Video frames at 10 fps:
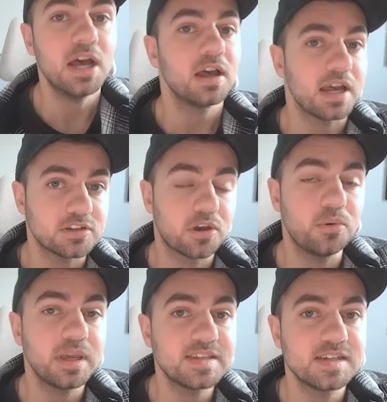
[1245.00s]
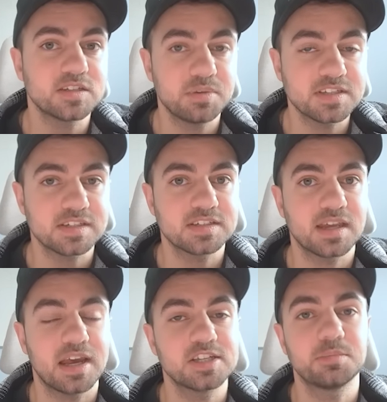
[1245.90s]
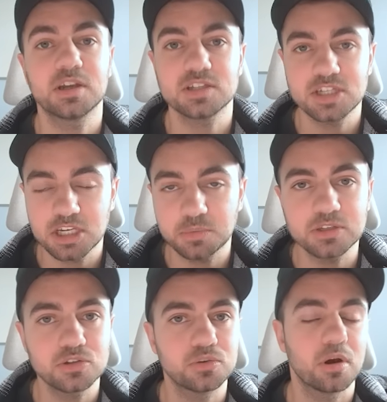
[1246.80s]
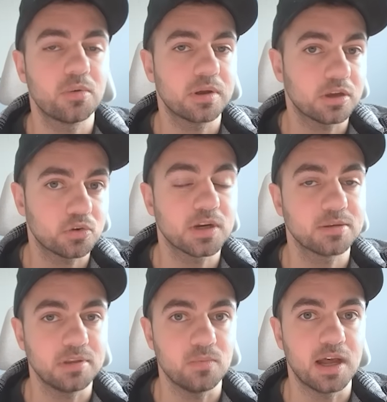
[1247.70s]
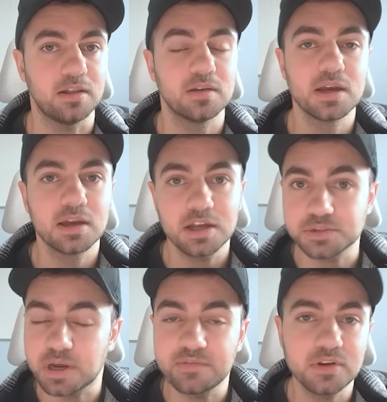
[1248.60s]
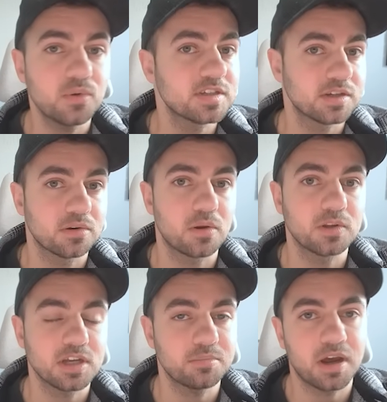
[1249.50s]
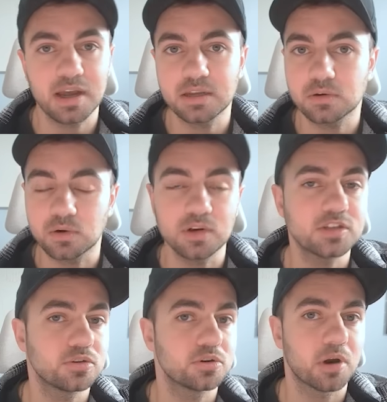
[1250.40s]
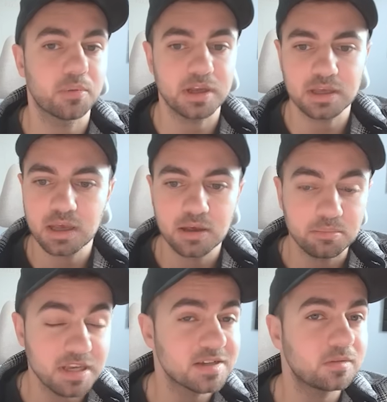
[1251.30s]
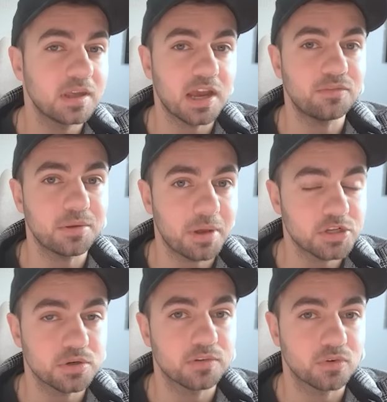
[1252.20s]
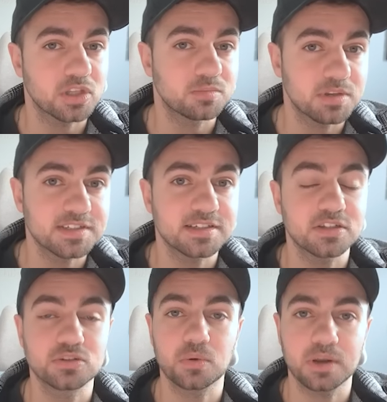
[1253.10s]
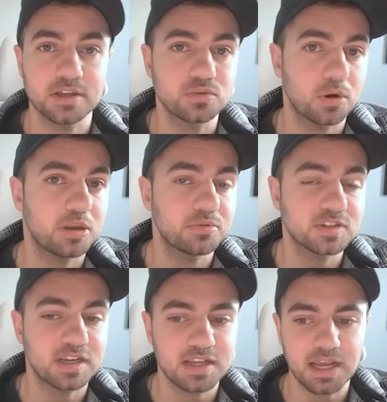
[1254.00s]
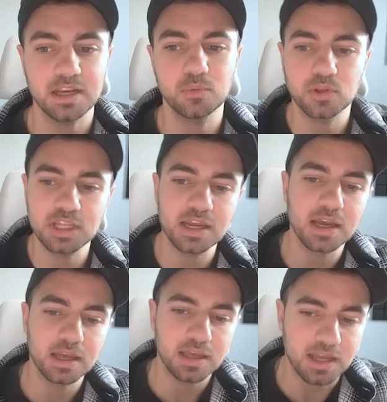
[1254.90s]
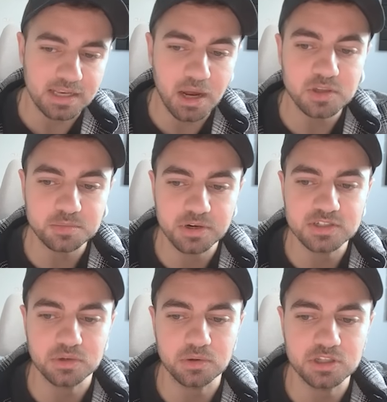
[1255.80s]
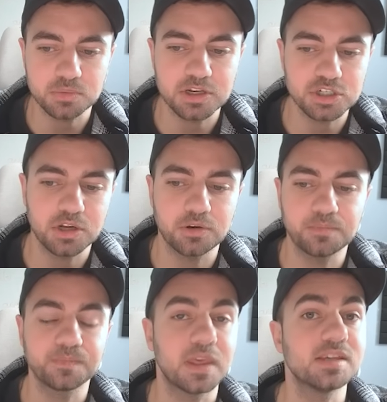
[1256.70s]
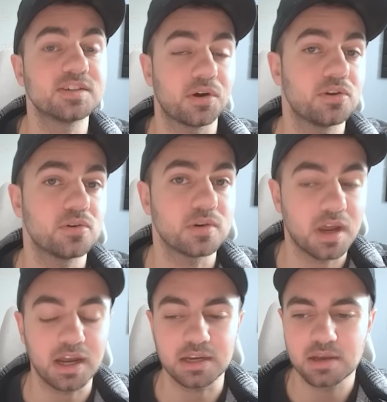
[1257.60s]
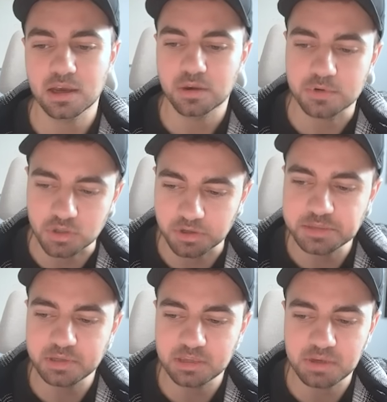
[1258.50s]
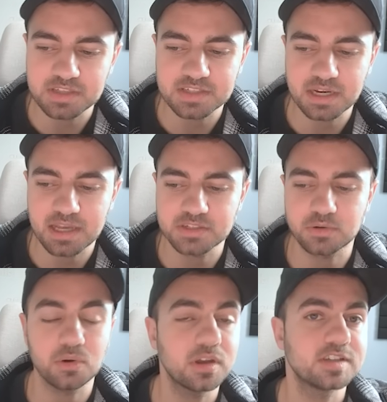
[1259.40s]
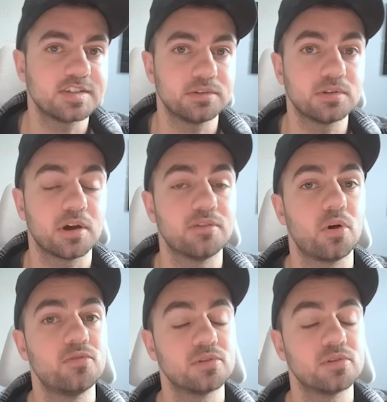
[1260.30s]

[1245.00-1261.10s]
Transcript: And goeasy's business has been continuing to grow incredibly well. Its revenue is at an all-time high, earnings are growing, basically every metric for this business is growing at 20% annually, and now its price to earnings ratio is under 9, which ultimately means that it has an earnings yield of over